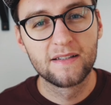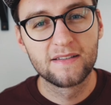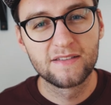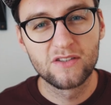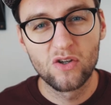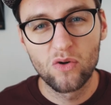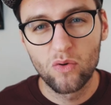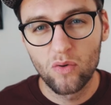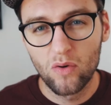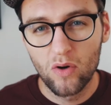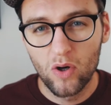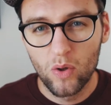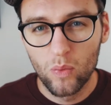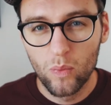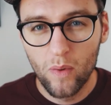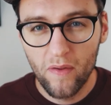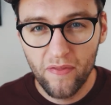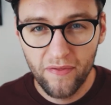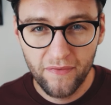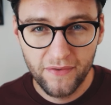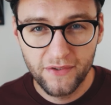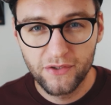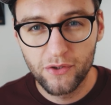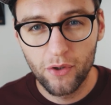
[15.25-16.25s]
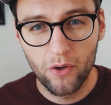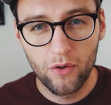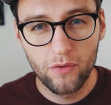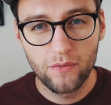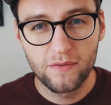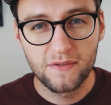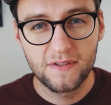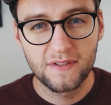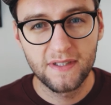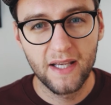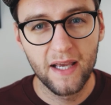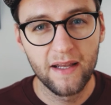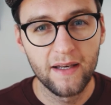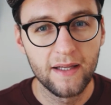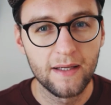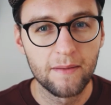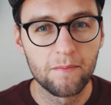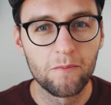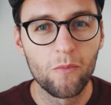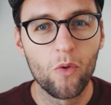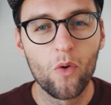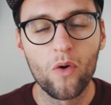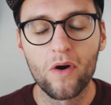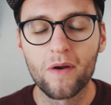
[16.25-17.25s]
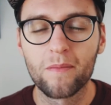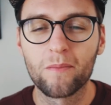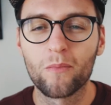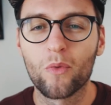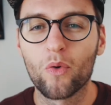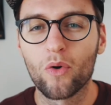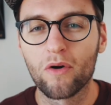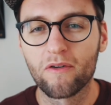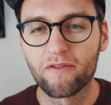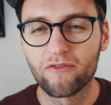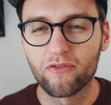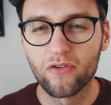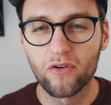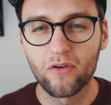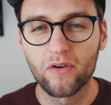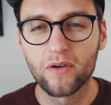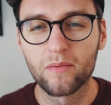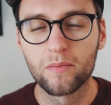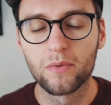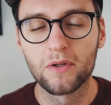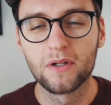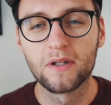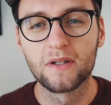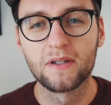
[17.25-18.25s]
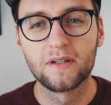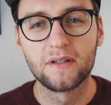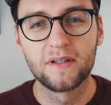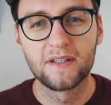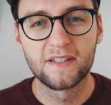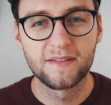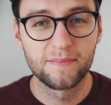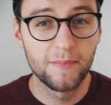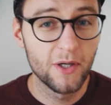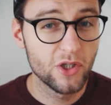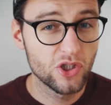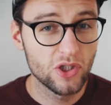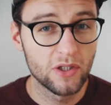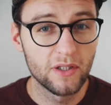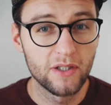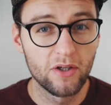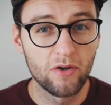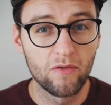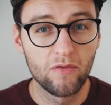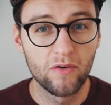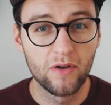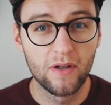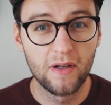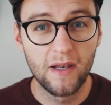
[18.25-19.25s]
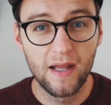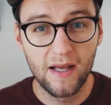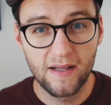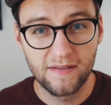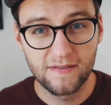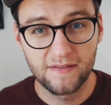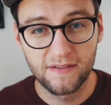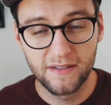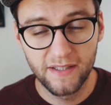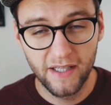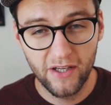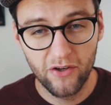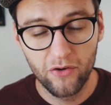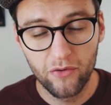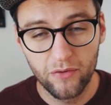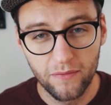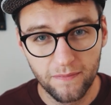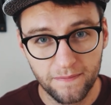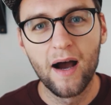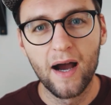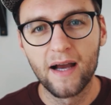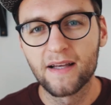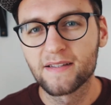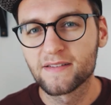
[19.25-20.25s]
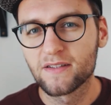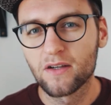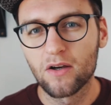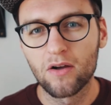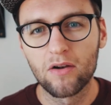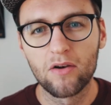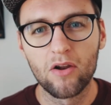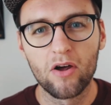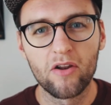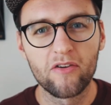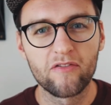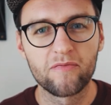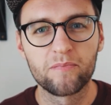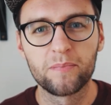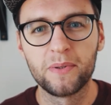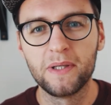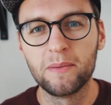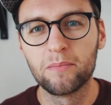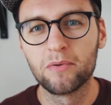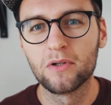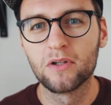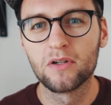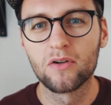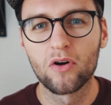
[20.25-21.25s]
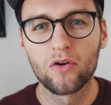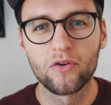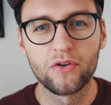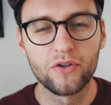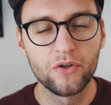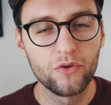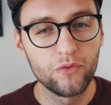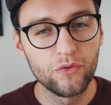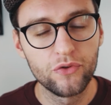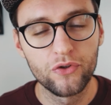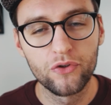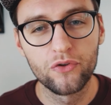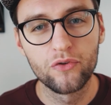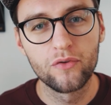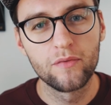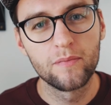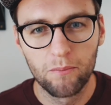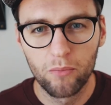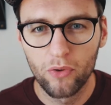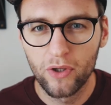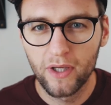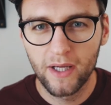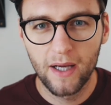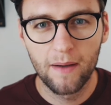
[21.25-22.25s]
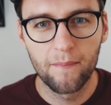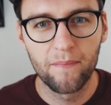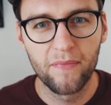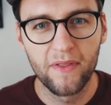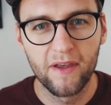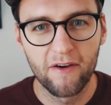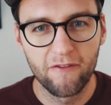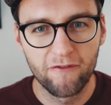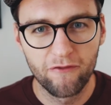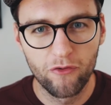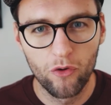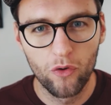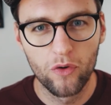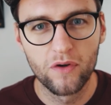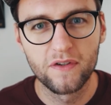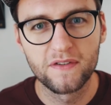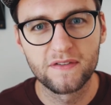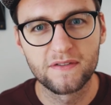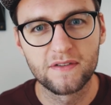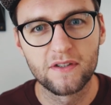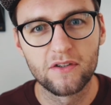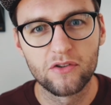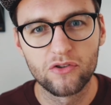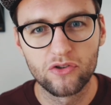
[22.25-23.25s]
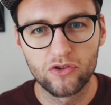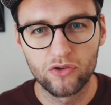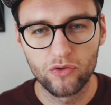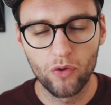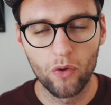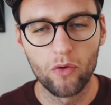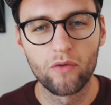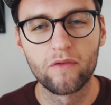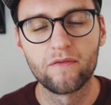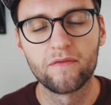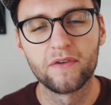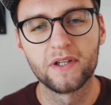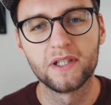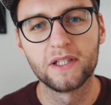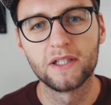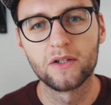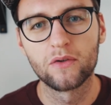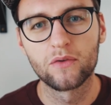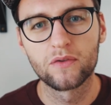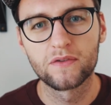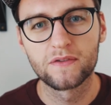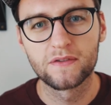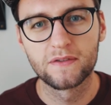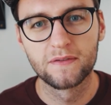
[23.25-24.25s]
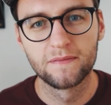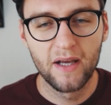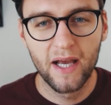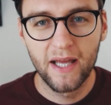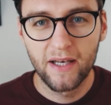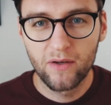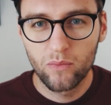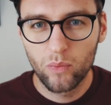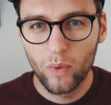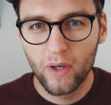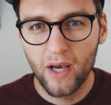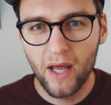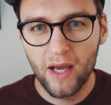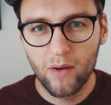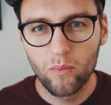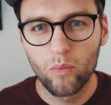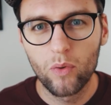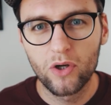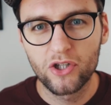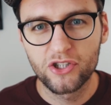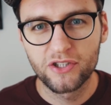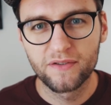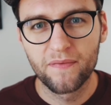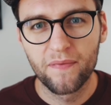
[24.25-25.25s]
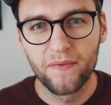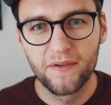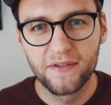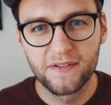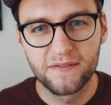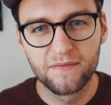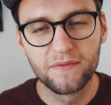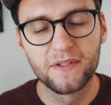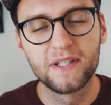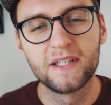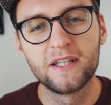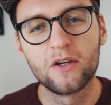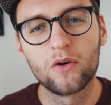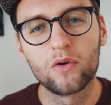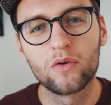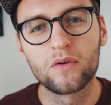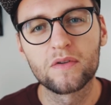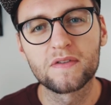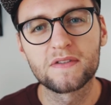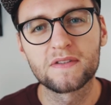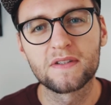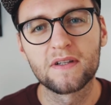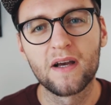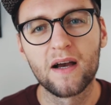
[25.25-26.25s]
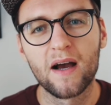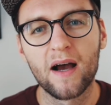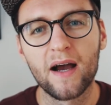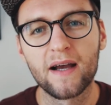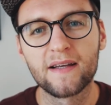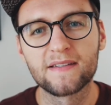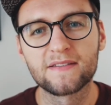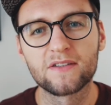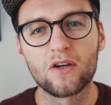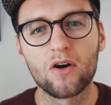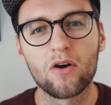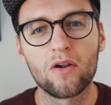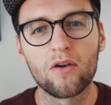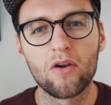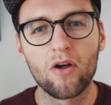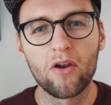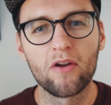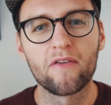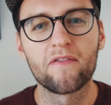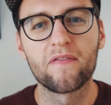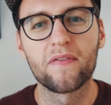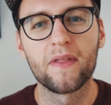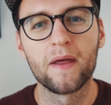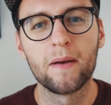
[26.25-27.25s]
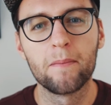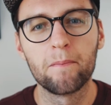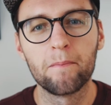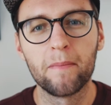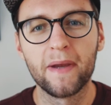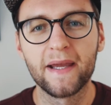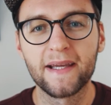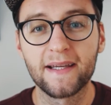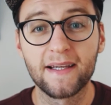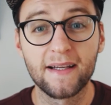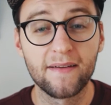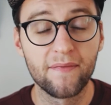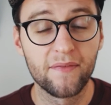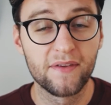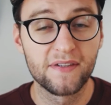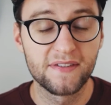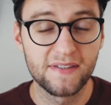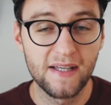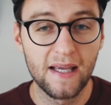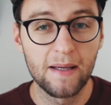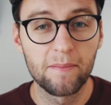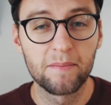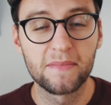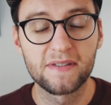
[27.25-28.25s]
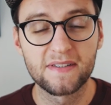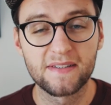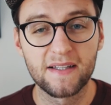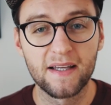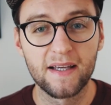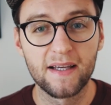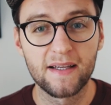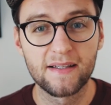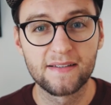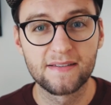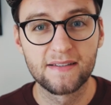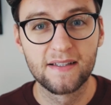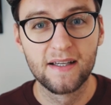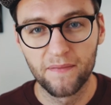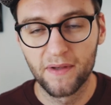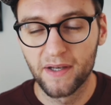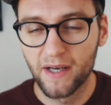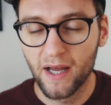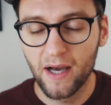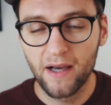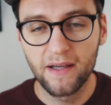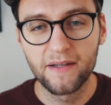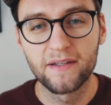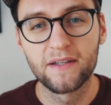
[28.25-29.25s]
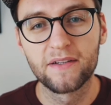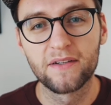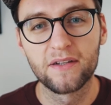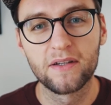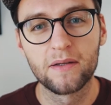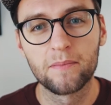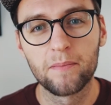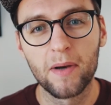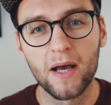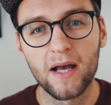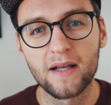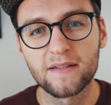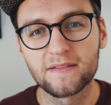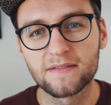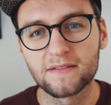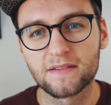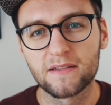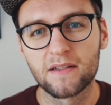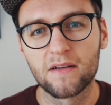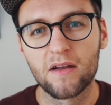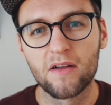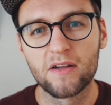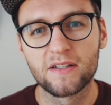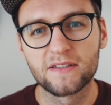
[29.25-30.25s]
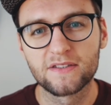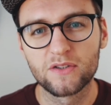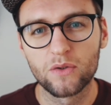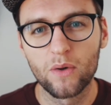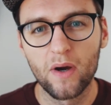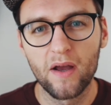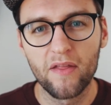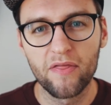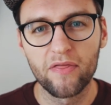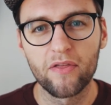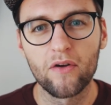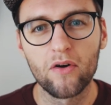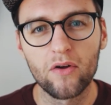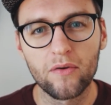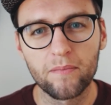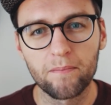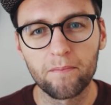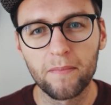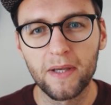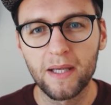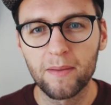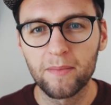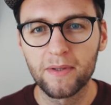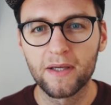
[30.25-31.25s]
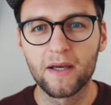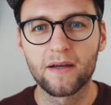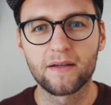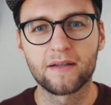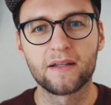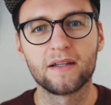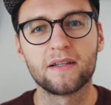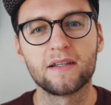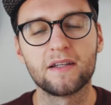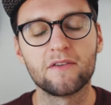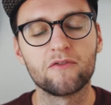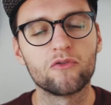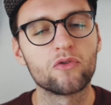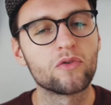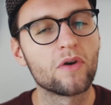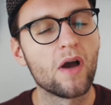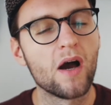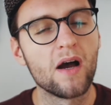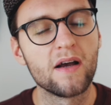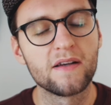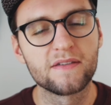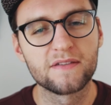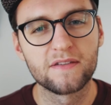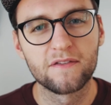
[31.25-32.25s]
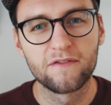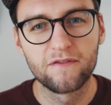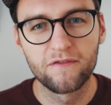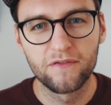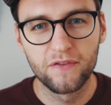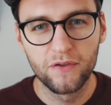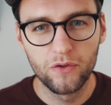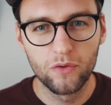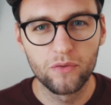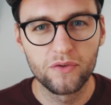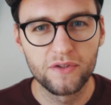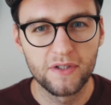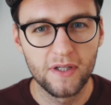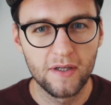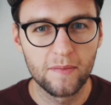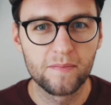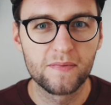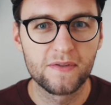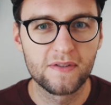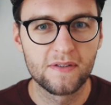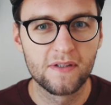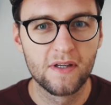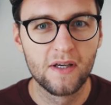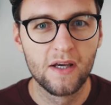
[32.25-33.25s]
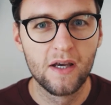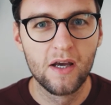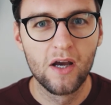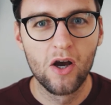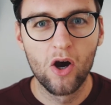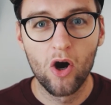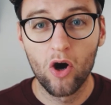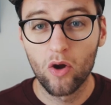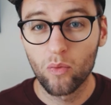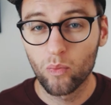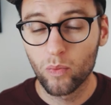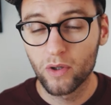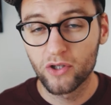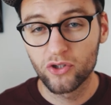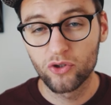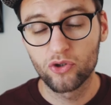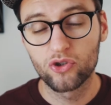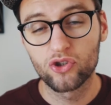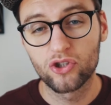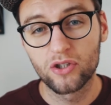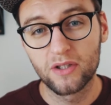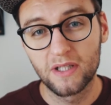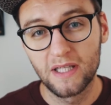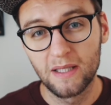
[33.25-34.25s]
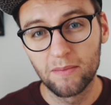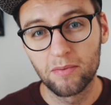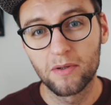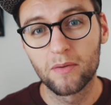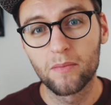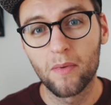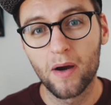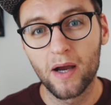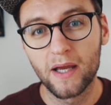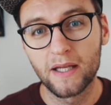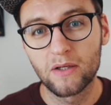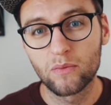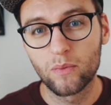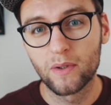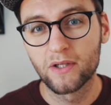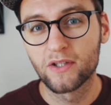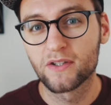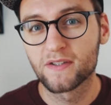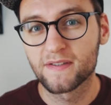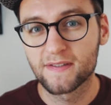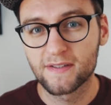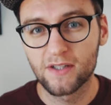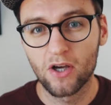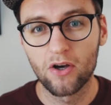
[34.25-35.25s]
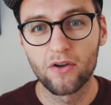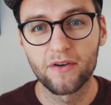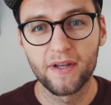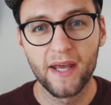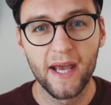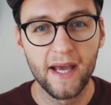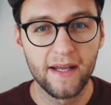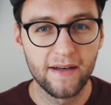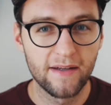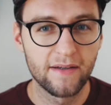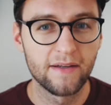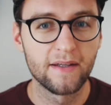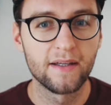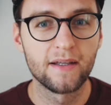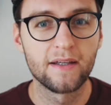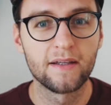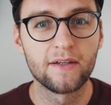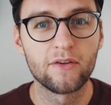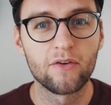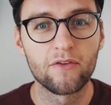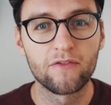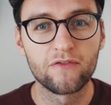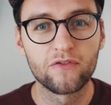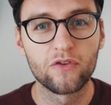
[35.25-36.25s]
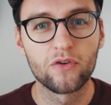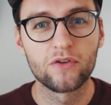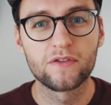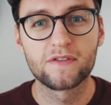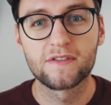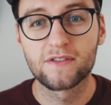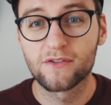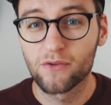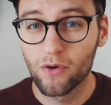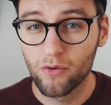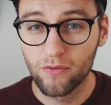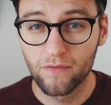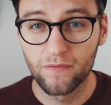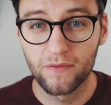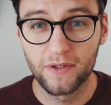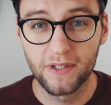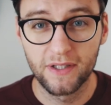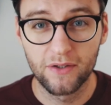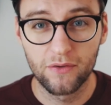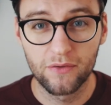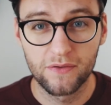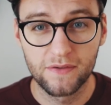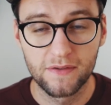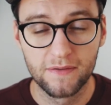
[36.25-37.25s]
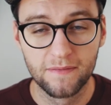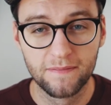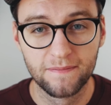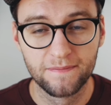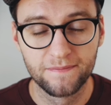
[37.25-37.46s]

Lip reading: So with drones getting more and more affordable, especially over the last year, I saw a lot of people on YouTube putting up their first drone videos. And when I watched these videos, I saw a lot of them making the same mistakes that I did in the past. So I thought maybe I can give you guys a few tips on what you should keep in mind when you start editing your first drone videos.